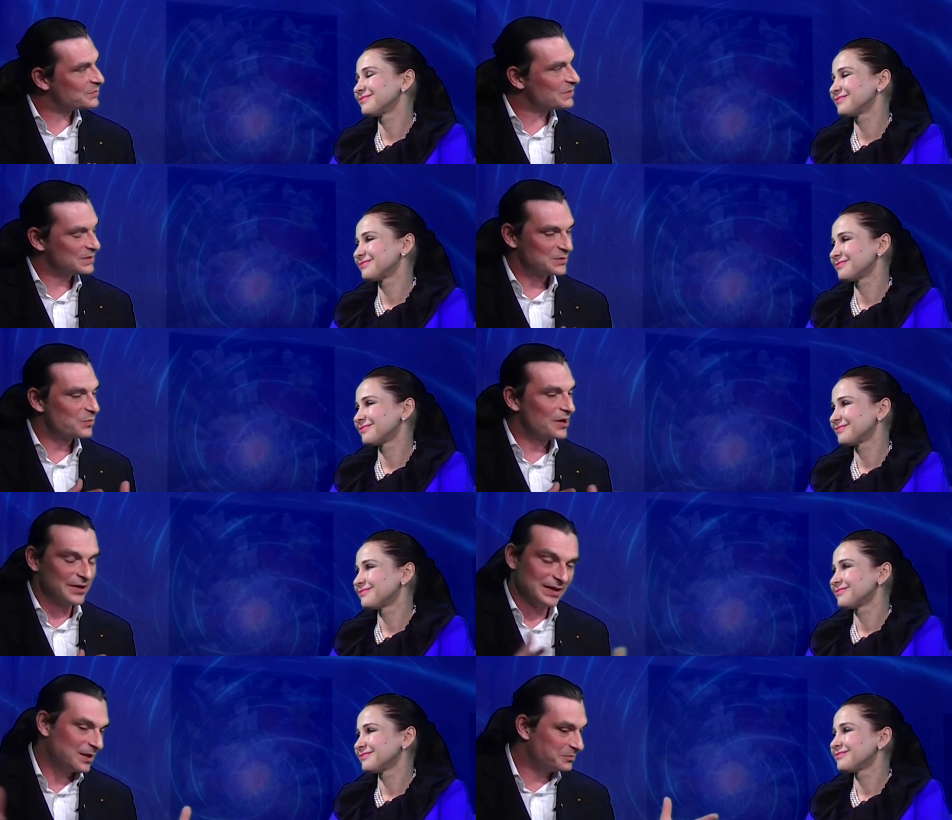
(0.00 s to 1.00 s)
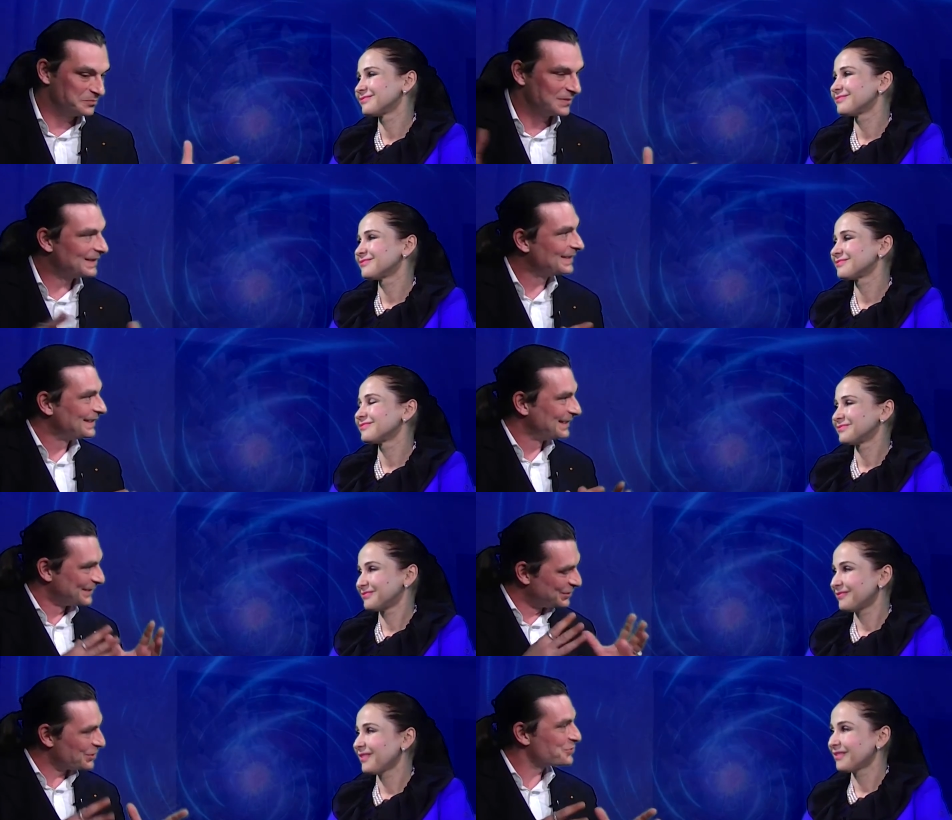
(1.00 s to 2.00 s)
Speaker 1: inspiring?
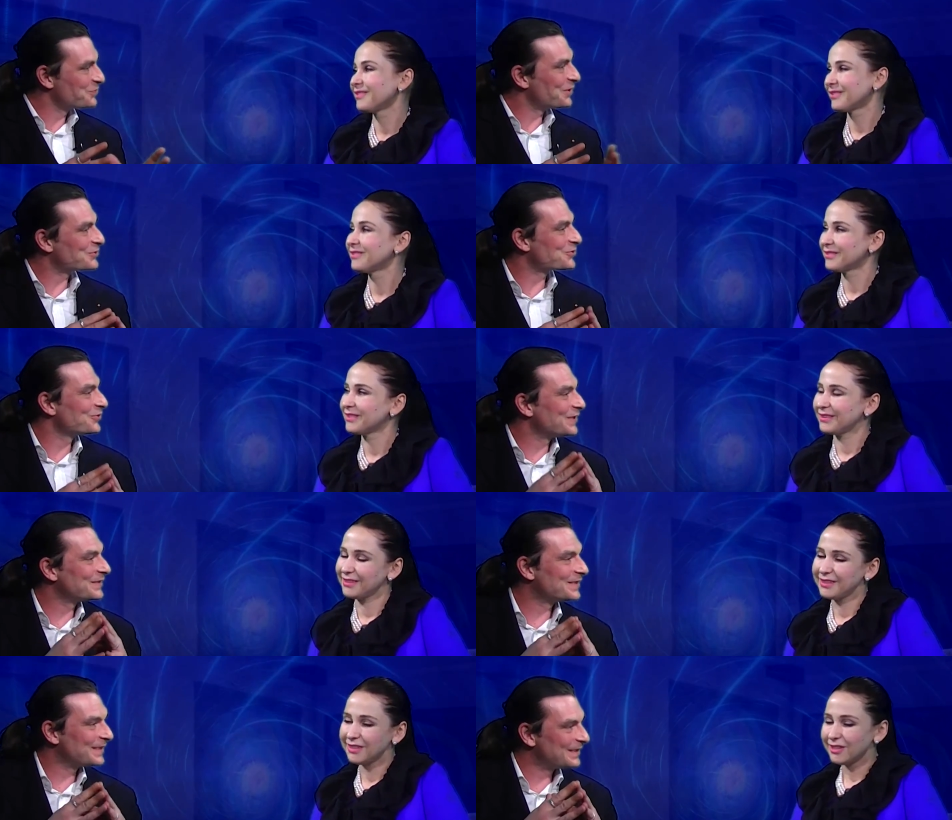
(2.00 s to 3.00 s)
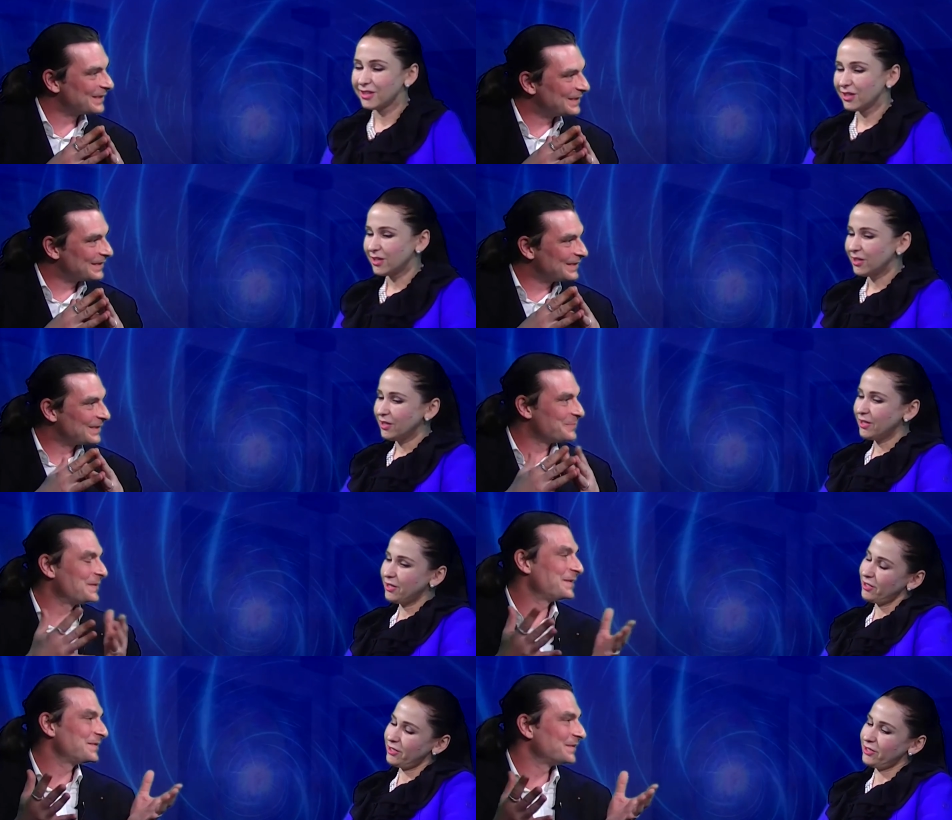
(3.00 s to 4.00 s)
Just to make sure that
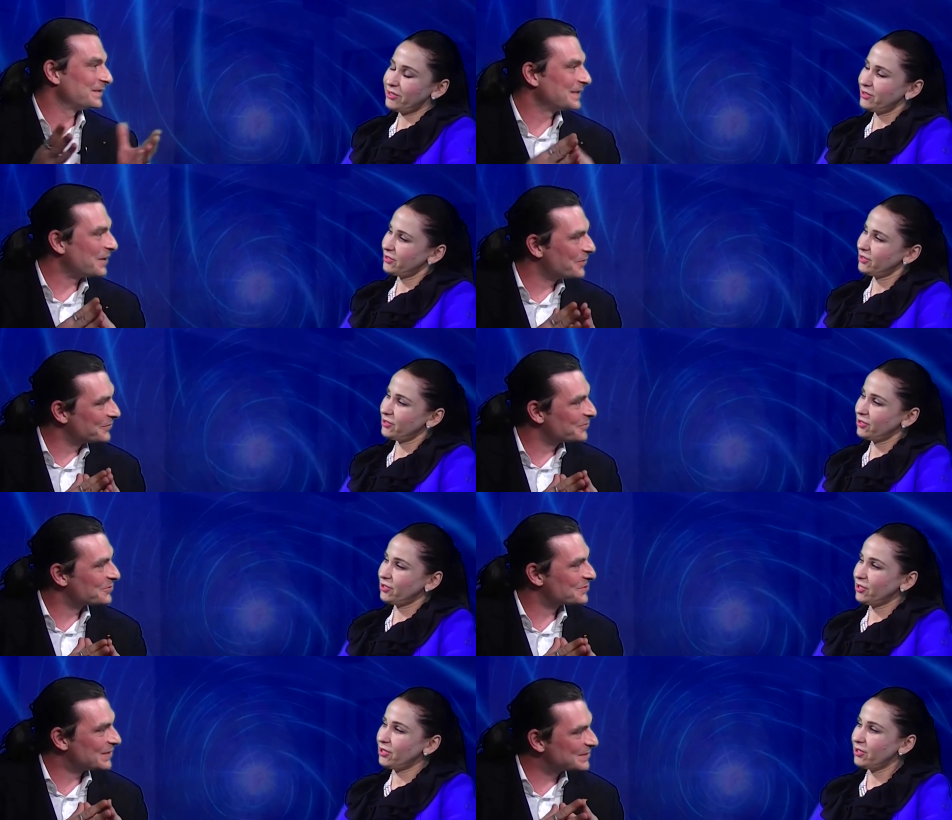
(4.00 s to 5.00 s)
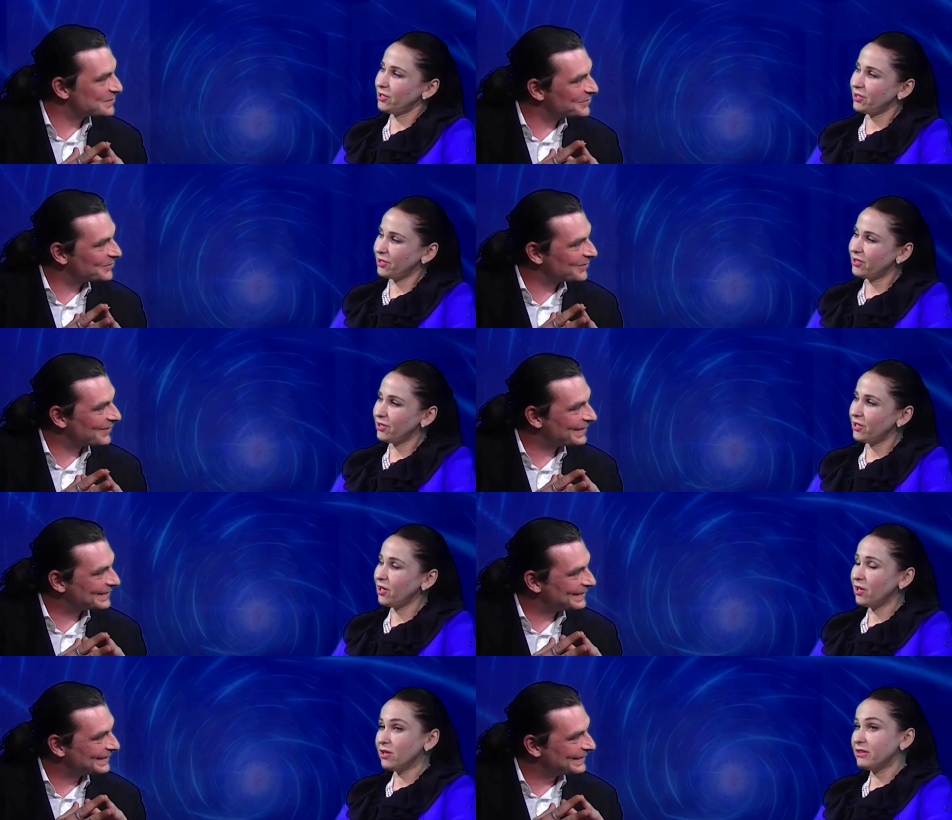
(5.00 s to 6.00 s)
me and our viewers understood you
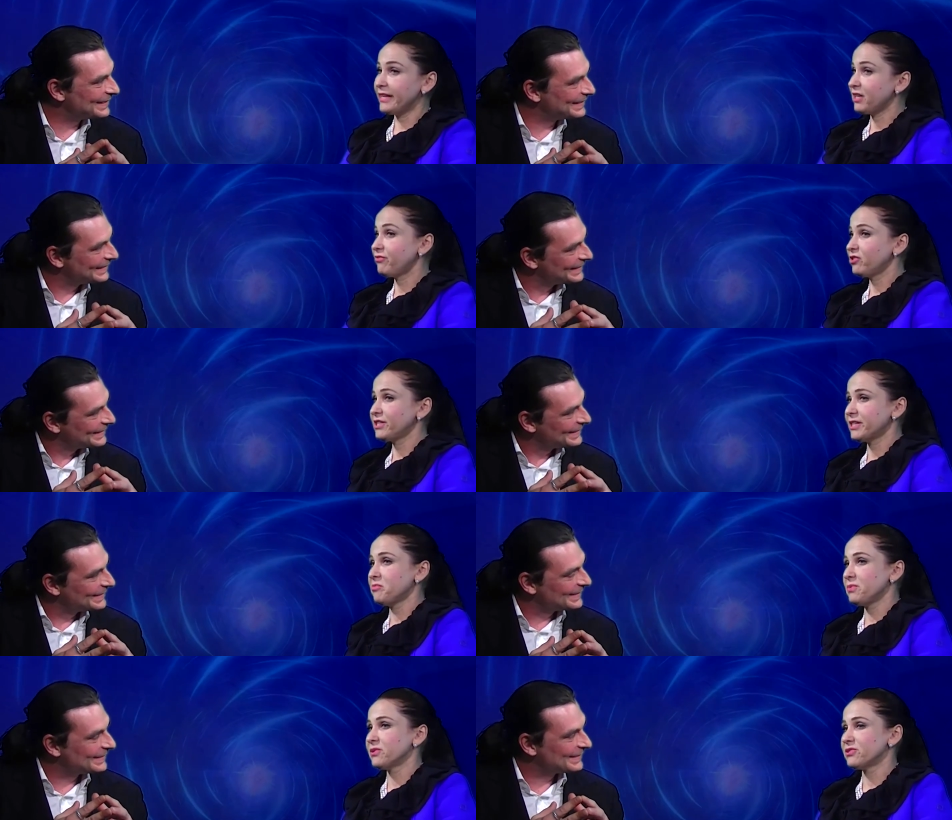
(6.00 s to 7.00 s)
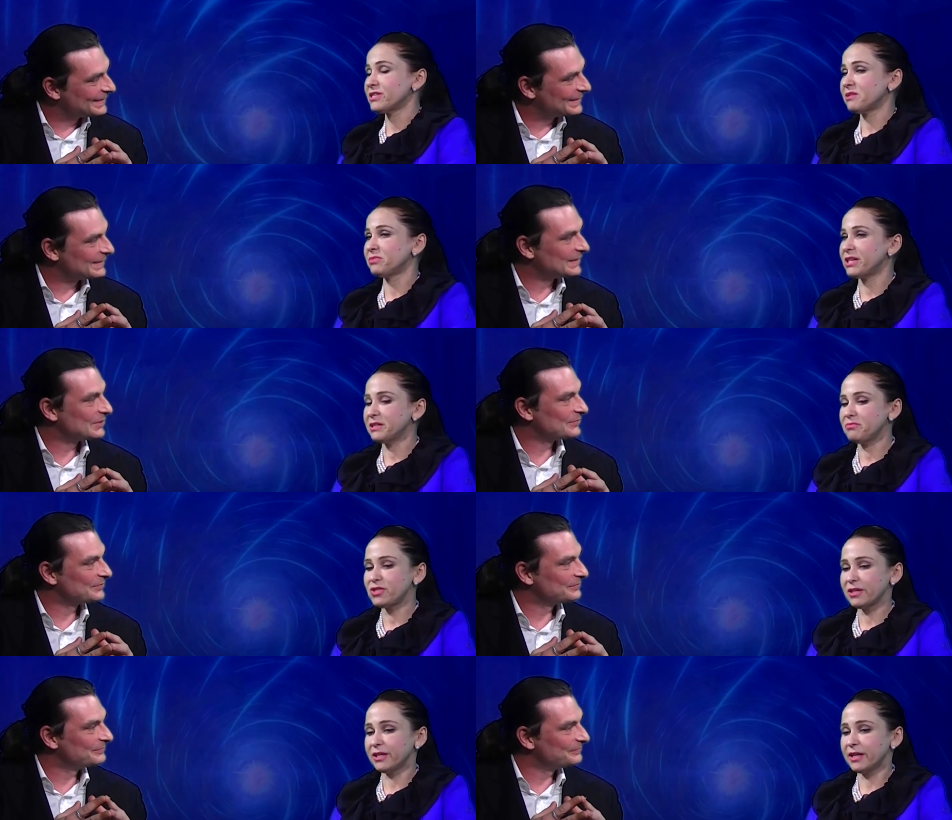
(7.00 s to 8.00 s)
correctly.
Speaker 2: Like, for example,
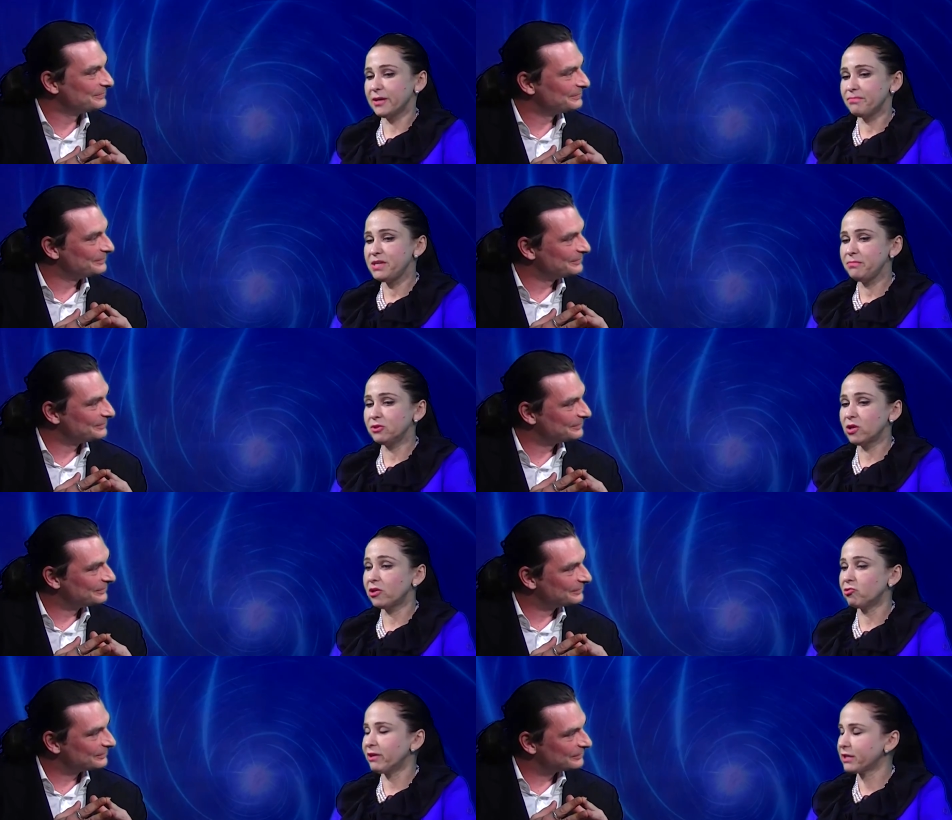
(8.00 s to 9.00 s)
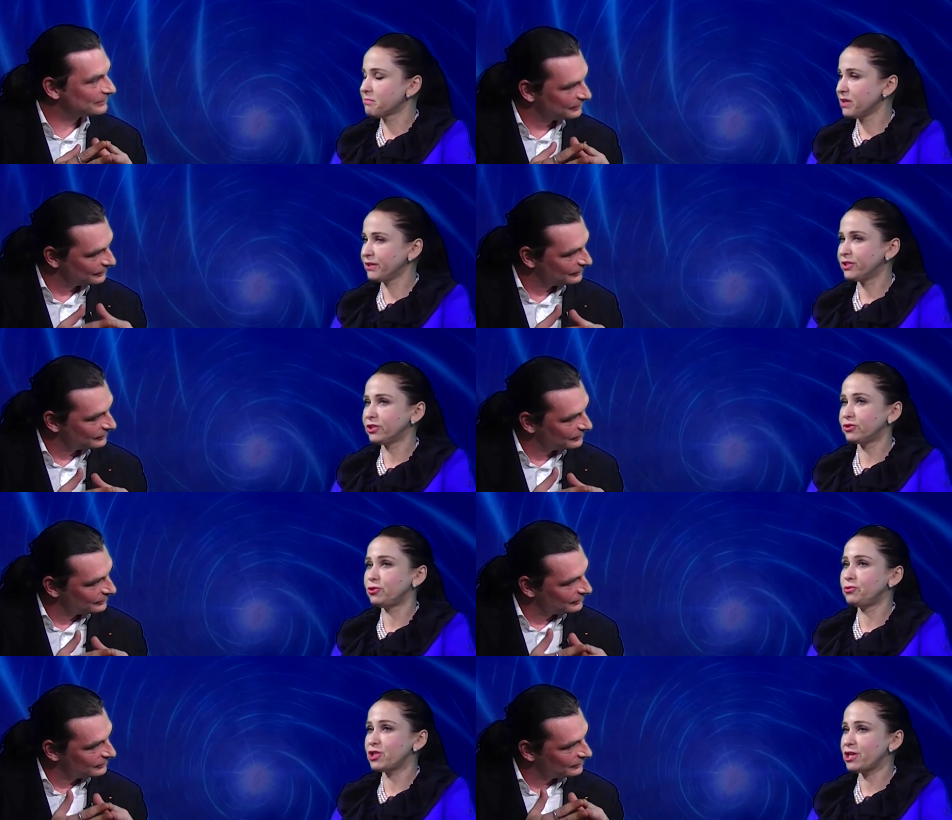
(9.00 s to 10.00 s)
sometimes people are recommended
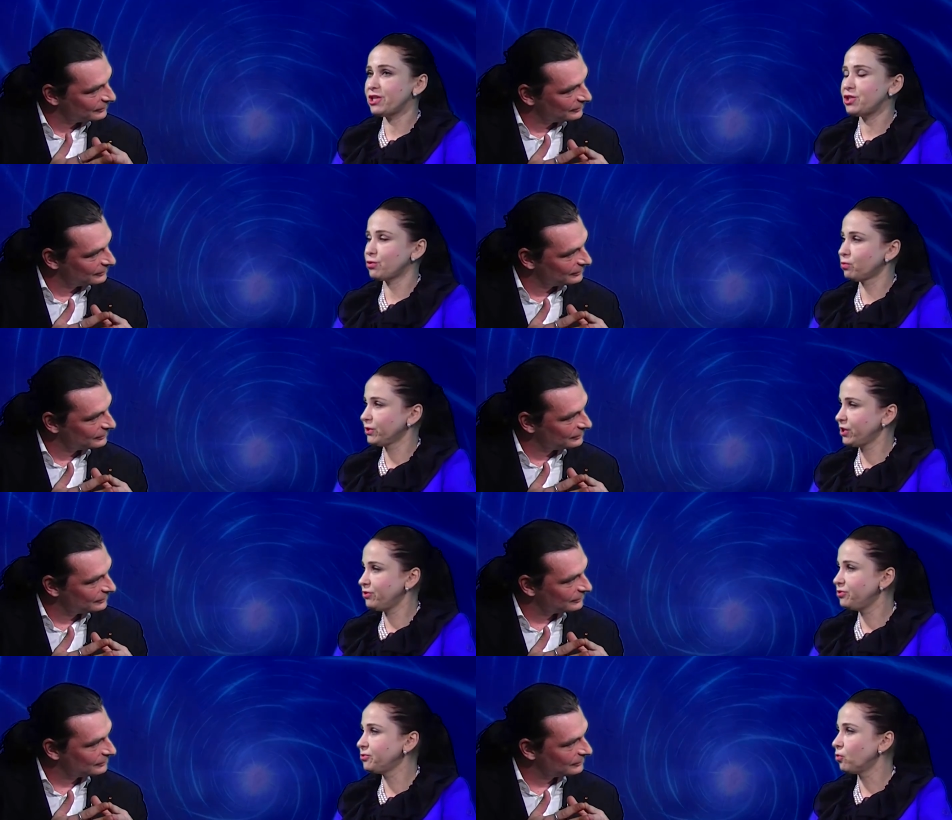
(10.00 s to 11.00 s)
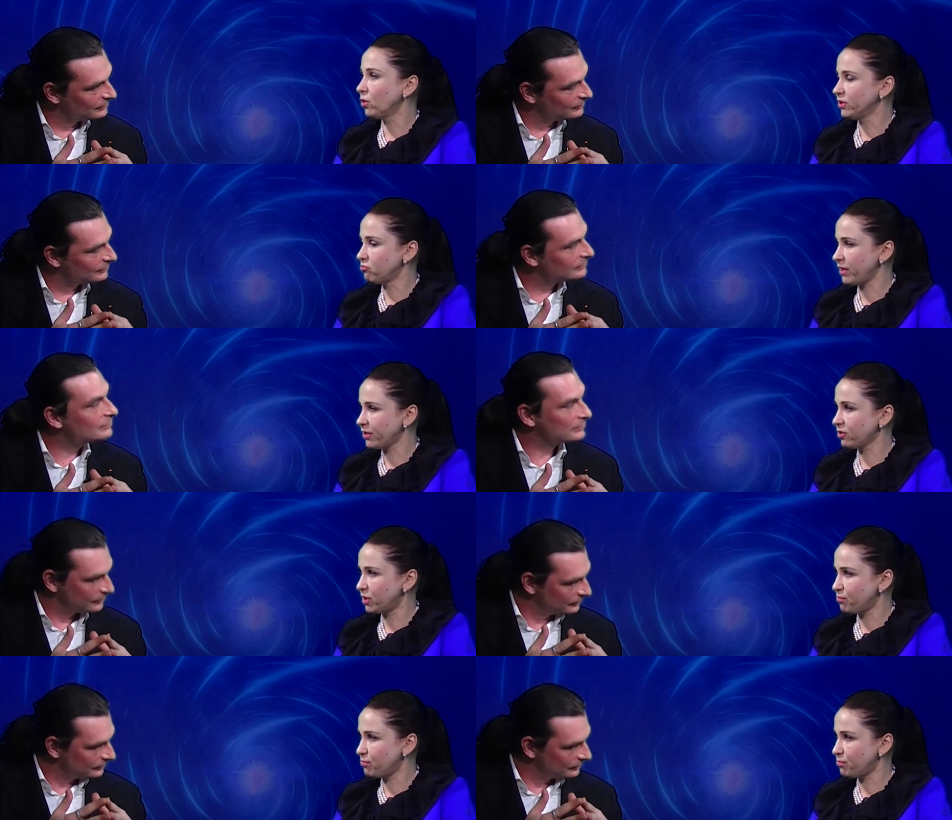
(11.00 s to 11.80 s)
to change what they do on a regular